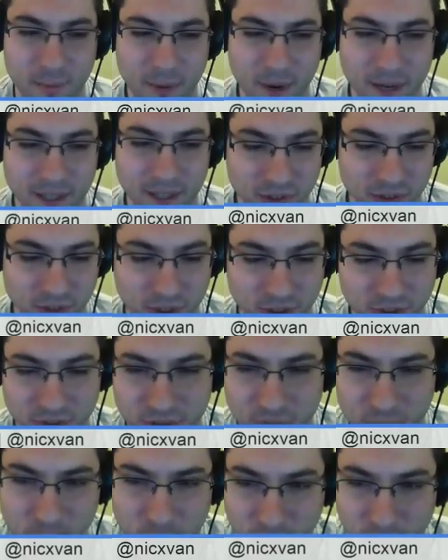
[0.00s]
actually looking
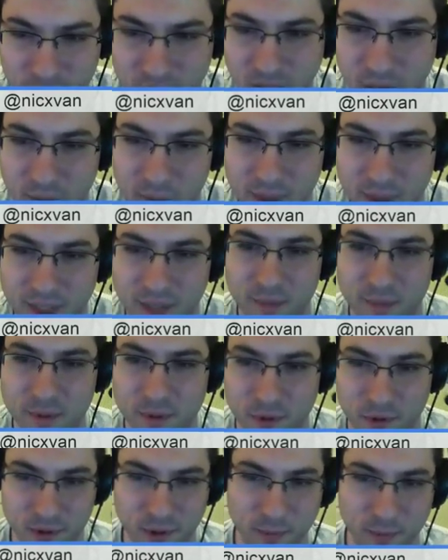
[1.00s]
for the Bogota meetup.
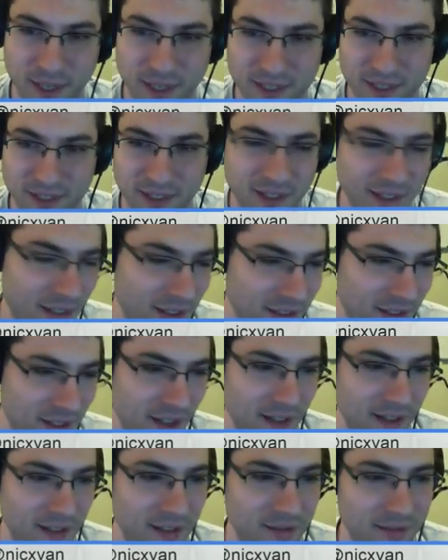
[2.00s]
So if somebody has any
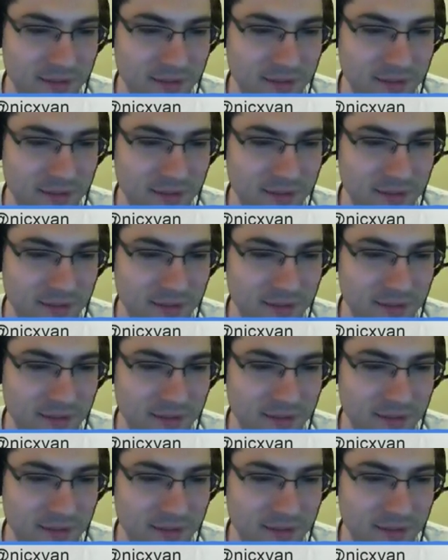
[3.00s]
insight,